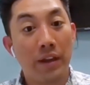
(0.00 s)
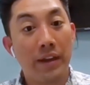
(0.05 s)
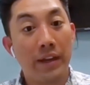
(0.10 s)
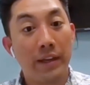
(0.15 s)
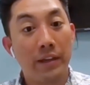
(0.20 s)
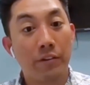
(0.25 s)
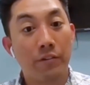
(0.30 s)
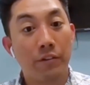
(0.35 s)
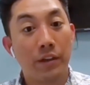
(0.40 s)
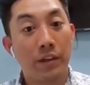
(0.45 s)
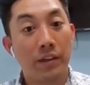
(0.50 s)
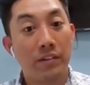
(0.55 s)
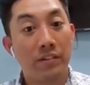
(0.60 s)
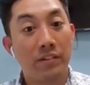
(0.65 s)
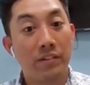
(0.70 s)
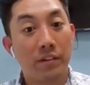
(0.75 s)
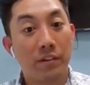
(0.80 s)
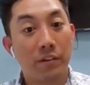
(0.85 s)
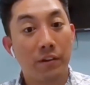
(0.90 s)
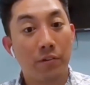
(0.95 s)
increase
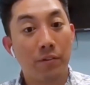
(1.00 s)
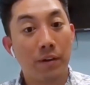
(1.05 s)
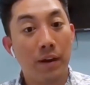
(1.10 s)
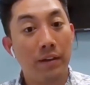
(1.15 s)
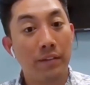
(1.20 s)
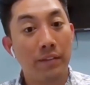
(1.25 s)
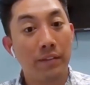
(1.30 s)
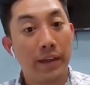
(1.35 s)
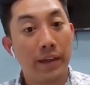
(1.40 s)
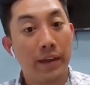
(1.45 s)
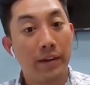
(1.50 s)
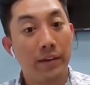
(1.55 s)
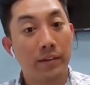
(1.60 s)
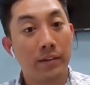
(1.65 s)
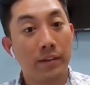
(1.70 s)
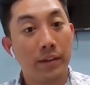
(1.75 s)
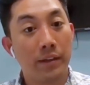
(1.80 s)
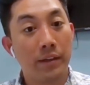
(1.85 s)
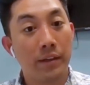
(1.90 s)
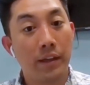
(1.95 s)
around there
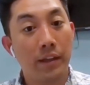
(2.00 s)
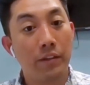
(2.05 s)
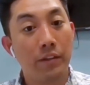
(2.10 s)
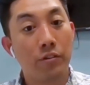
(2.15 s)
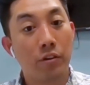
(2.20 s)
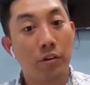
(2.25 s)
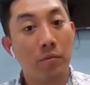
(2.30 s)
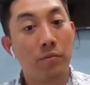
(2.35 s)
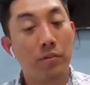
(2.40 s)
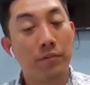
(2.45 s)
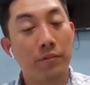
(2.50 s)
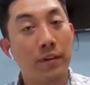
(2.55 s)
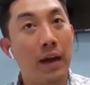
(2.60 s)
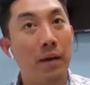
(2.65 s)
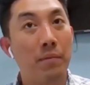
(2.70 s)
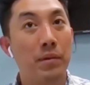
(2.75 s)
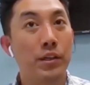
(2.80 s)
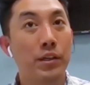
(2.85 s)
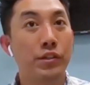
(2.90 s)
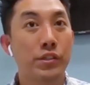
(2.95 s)
in terms of how
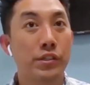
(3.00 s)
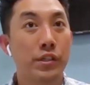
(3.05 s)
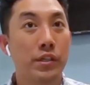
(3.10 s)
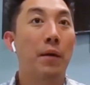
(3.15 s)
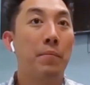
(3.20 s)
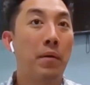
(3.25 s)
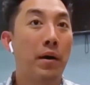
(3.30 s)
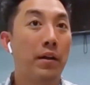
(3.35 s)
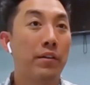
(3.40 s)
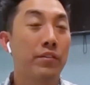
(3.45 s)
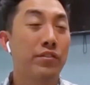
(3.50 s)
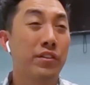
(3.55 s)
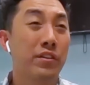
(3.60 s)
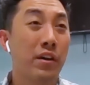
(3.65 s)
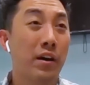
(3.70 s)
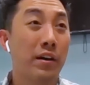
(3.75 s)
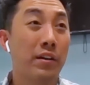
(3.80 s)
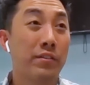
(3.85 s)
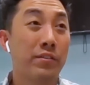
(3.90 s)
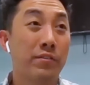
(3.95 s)
much a policy
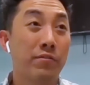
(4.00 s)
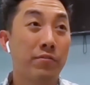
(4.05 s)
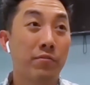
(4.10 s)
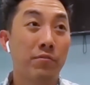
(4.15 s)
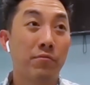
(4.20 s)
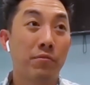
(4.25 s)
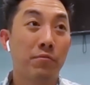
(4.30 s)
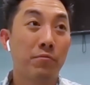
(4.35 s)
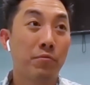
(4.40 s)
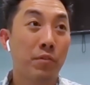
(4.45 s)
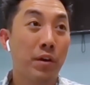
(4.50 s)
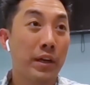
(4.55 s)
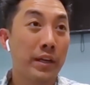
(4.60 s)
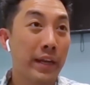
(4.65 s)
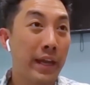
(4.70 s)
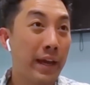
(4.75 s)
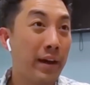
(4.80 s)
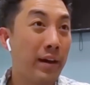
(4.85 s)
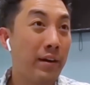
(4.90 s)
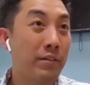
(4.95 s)
costs right
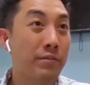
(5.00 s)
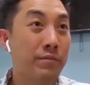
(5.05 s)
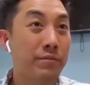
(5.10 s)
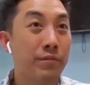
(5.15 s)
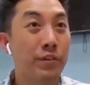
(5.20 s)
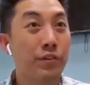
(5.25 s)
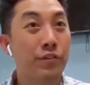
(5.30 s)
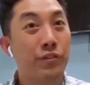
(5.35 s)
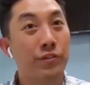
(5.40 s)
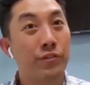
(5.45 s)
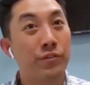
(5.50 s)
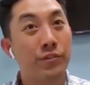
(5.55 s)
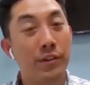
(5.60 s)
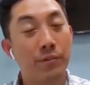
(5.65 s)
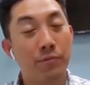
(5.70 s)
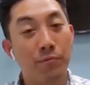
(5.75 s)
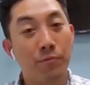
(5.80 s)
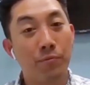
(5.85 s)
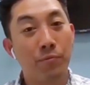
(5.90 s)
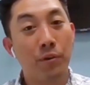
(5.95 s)
now versus
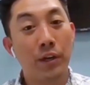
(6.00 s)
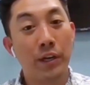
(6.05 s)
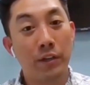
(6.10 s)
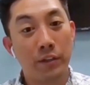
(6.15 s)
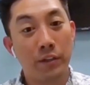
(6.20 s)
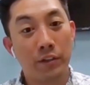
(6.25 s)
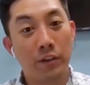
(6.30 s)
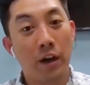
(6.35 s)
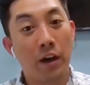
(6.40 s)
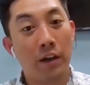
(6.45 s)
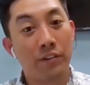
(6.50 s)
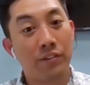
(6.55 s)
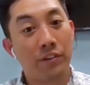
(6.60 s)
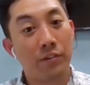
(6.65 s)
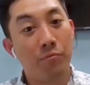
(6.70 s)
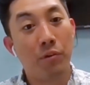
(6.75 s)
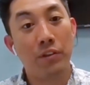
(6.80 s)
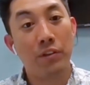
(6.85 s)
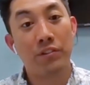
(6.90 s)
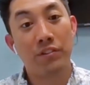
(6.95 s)
what it could cost
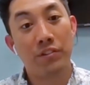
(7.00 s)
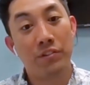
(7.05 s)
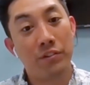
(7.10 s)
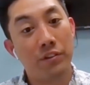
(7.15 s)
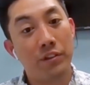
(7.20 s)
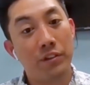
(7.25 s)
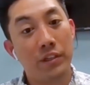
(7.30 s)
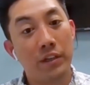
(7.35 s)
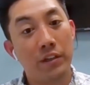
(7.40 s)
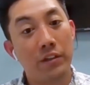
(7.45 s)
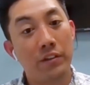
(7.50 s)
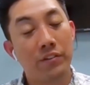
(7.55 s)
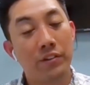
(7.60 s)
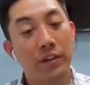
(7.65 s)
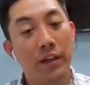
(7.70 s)
in 1 to 2 years.